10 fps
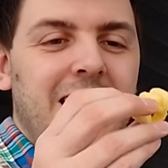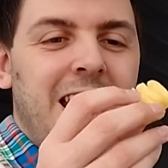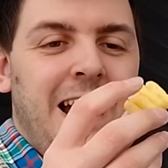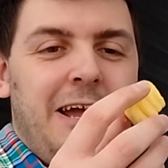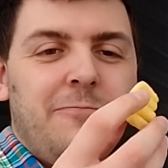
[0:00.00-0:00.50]

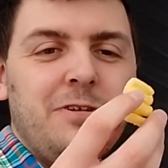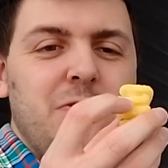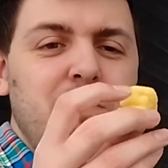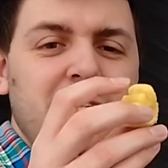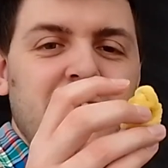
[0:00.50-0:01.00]
Yeah, it was
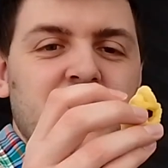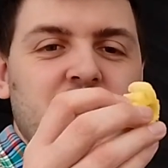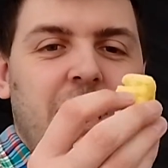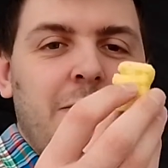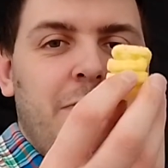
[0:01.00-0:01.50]
always the
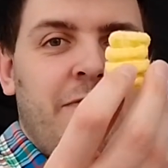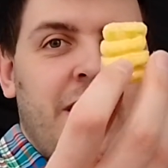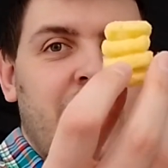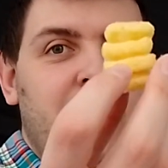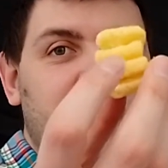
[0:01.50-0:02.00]
shape of it.
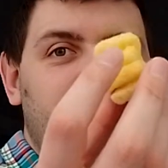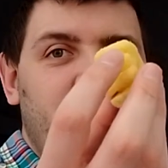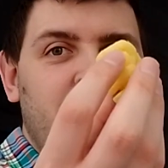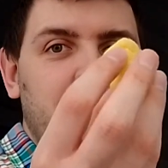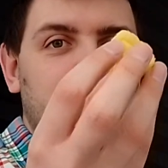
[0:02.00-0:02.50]
It kind of
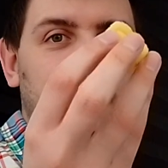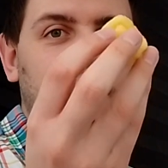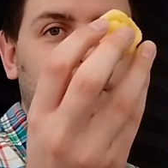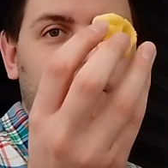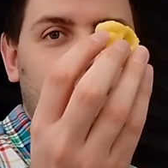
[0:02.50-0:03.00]
freaked me
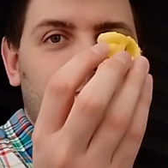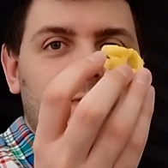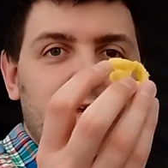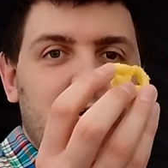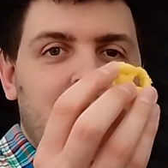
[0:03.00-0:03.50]
out.
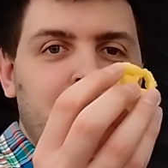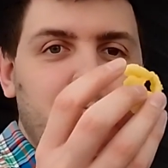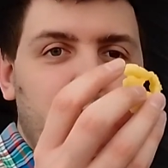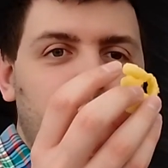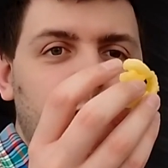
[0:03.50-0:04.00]

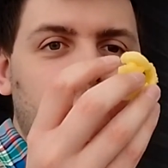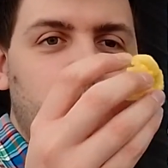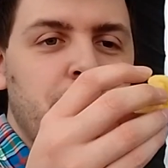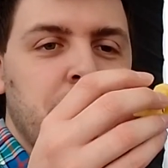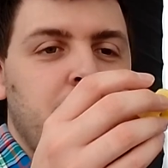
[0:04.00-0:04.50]
Hula
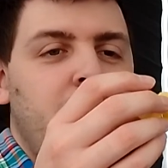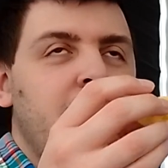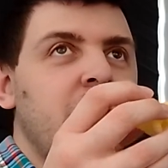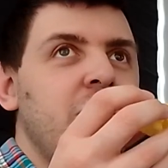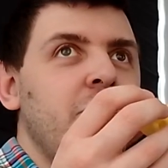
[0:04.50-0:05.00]
hoops were kind
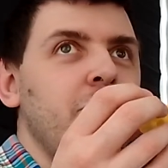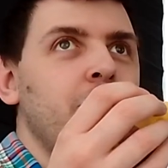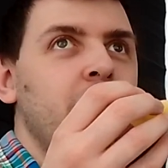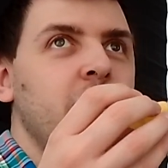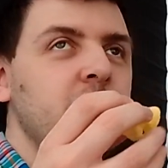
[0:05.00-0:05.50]
of cute
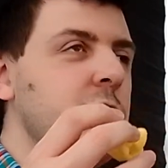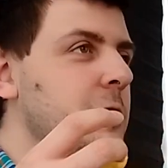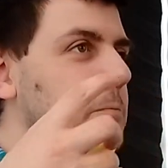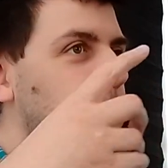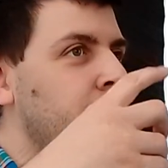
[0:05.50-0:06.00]
because you
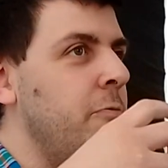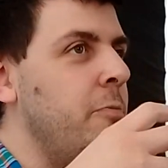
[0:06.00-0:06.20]
could put